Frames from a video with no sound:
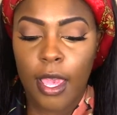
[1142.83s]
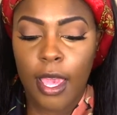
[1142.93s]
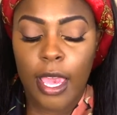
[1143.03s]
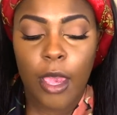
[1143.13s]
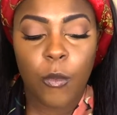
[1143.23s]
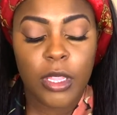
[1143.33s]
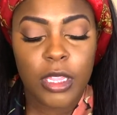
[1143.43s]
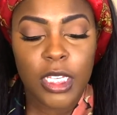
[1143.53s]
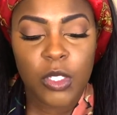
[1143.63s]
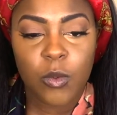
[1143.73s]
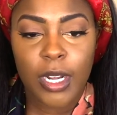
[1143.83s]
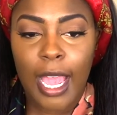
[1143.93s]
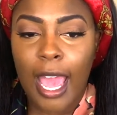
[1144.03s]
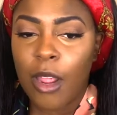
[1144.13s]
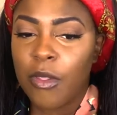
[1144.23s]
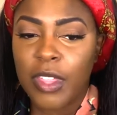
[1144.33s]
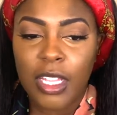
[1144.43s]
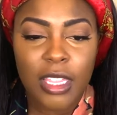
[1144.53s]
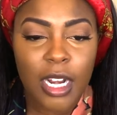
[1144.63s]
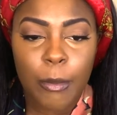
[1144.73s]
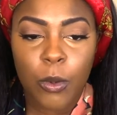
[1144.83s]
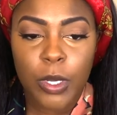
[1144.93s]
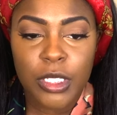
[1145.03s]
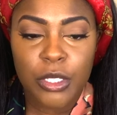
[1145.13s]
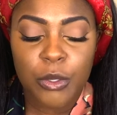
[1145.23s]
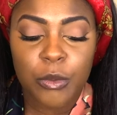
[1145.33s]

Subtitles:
And with this one, I don't think that I'm going to,